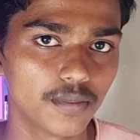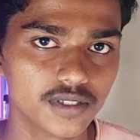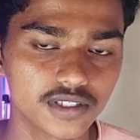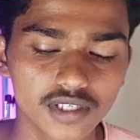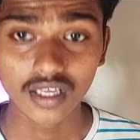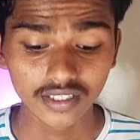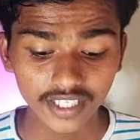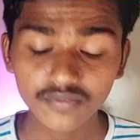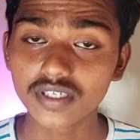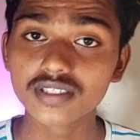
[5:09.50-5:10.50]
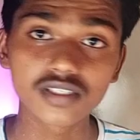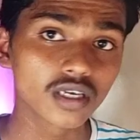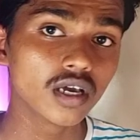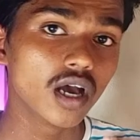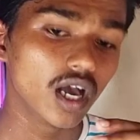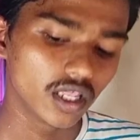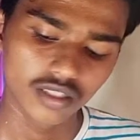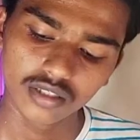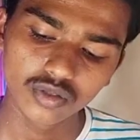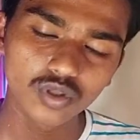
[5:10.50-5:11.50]
pencils then friends
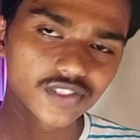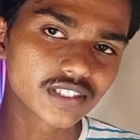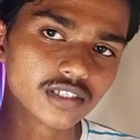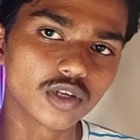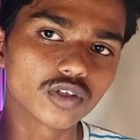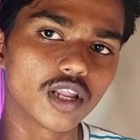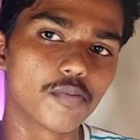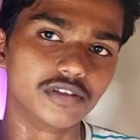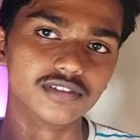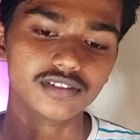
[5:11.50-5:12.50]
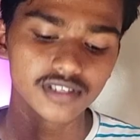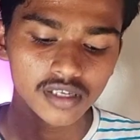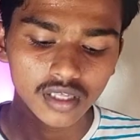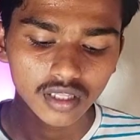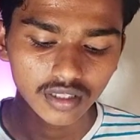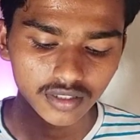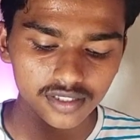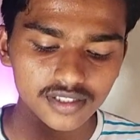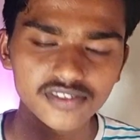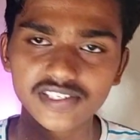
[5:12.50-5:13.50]
to the skin tone color pencils
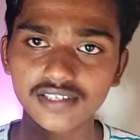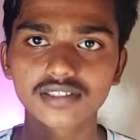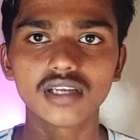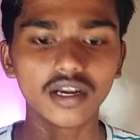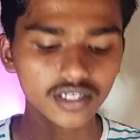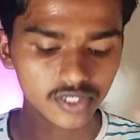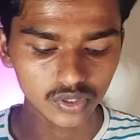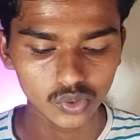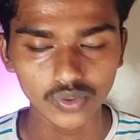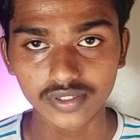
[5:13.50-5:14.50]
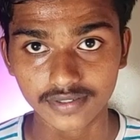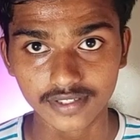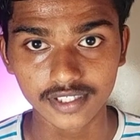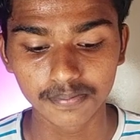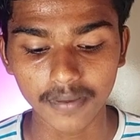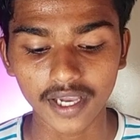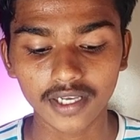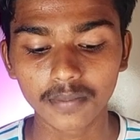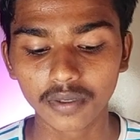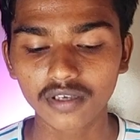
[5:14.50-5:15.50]
this is just an addition towards this
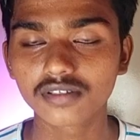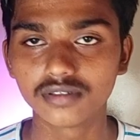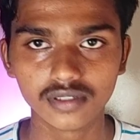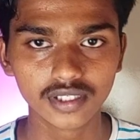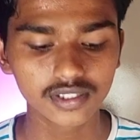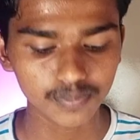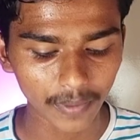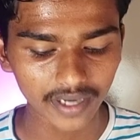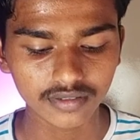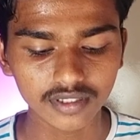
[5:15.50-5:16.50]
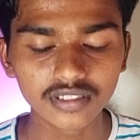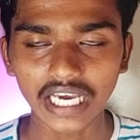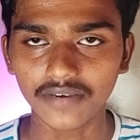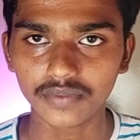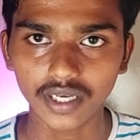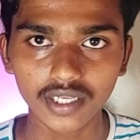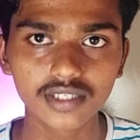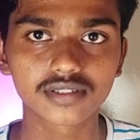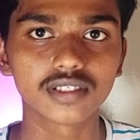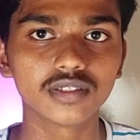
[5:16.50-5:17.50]
pack because this pack didn't have
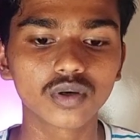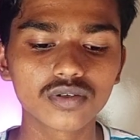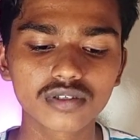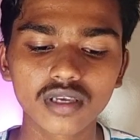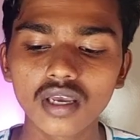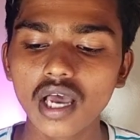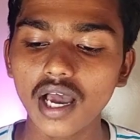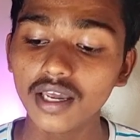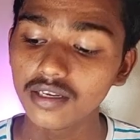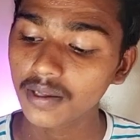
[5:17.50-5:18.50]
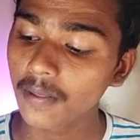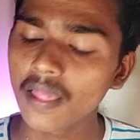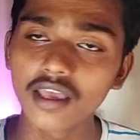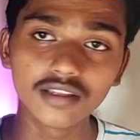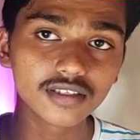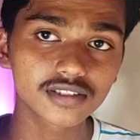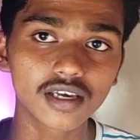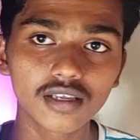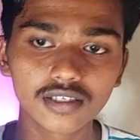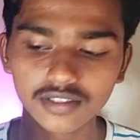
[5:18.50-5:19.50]
any skin tones and in this
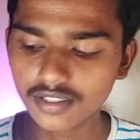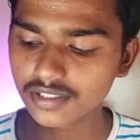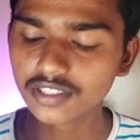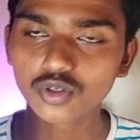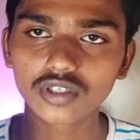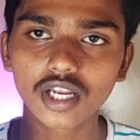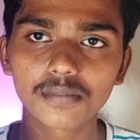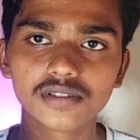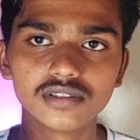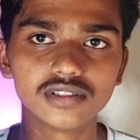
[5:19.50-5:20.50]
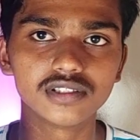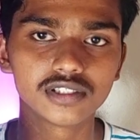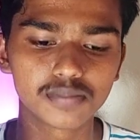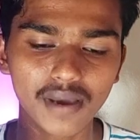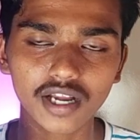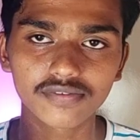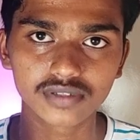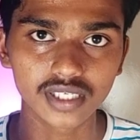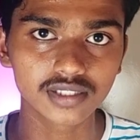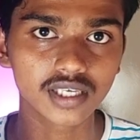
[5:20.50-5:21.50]
color in the skin tone color pencils, it's pack of
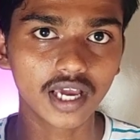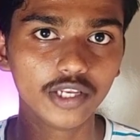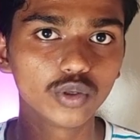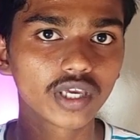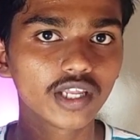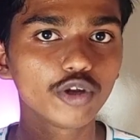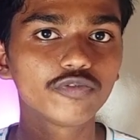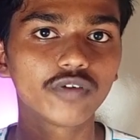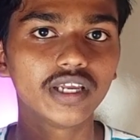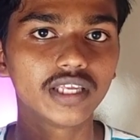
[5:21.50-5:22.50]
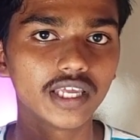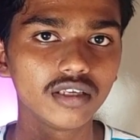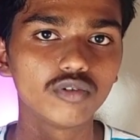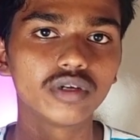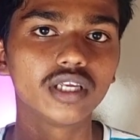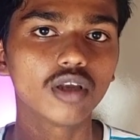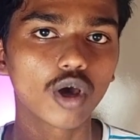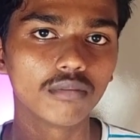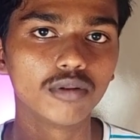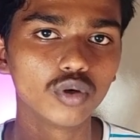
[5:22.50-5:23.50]
six and you cannot find any green
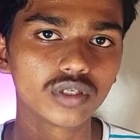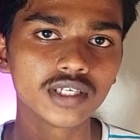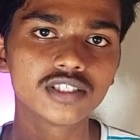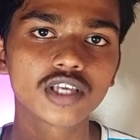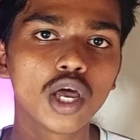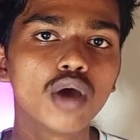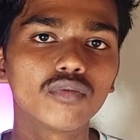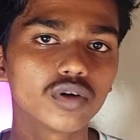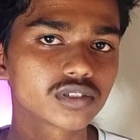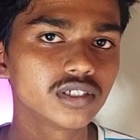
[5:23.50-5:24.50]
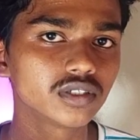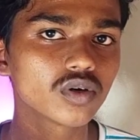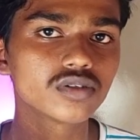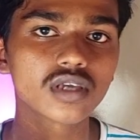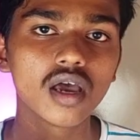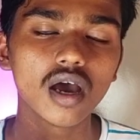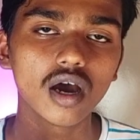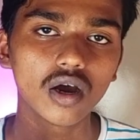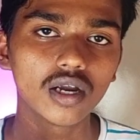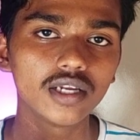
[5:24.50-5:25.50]
or blue tints for skin tones
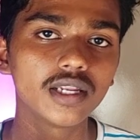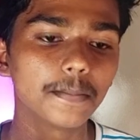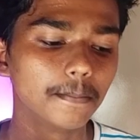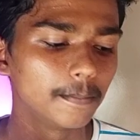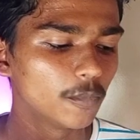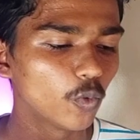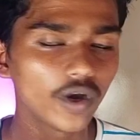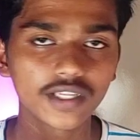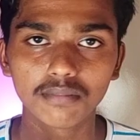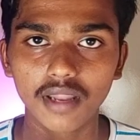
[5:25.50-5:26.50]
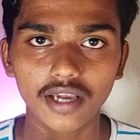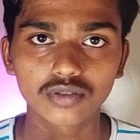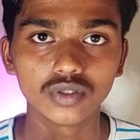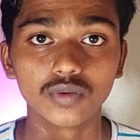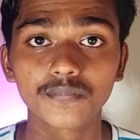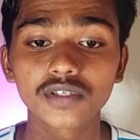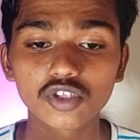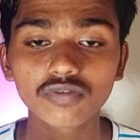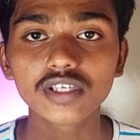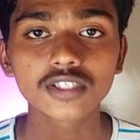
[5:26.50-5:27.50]
and white and black too
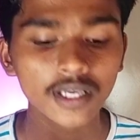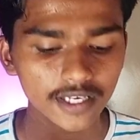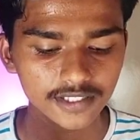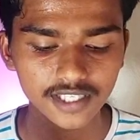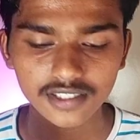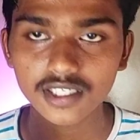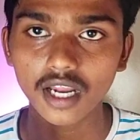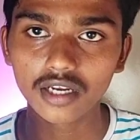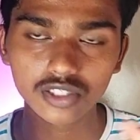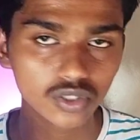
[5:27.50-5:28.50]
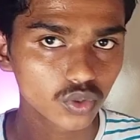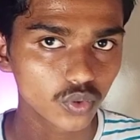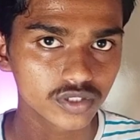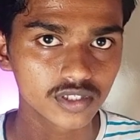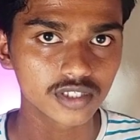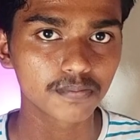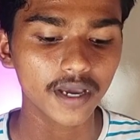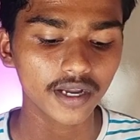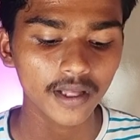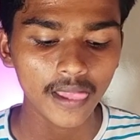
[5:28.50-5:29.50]
so friends it's just an addition towards this
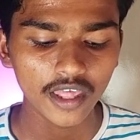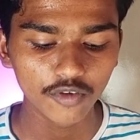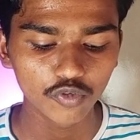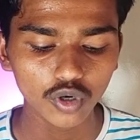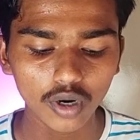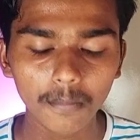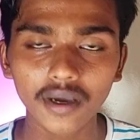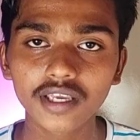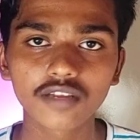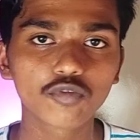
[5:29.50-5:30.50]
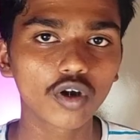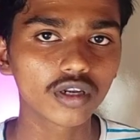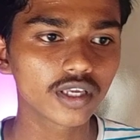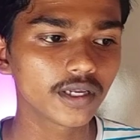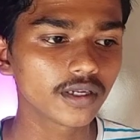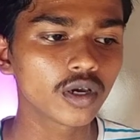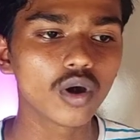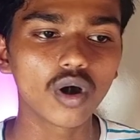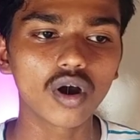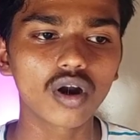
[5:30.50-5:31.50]
pack if you are buying an 48
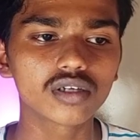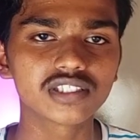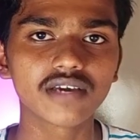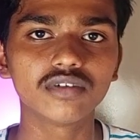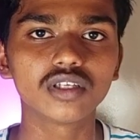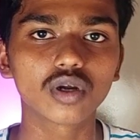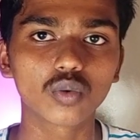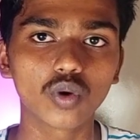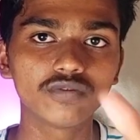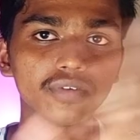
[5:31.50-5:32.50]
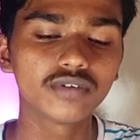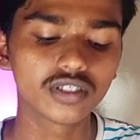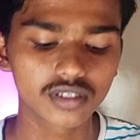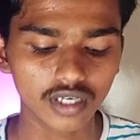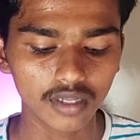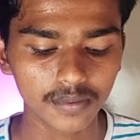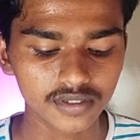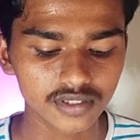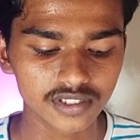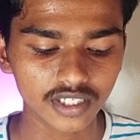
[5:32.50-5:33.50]
or 70 or 150 color
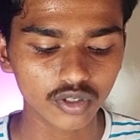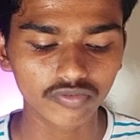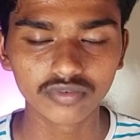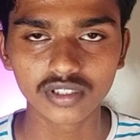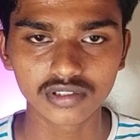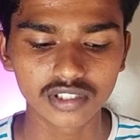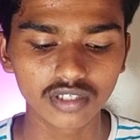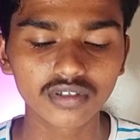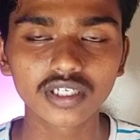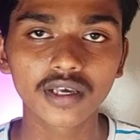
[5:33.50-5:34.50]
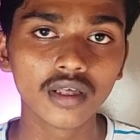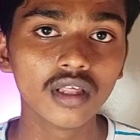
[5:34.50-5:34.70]
pencil set of this Derwent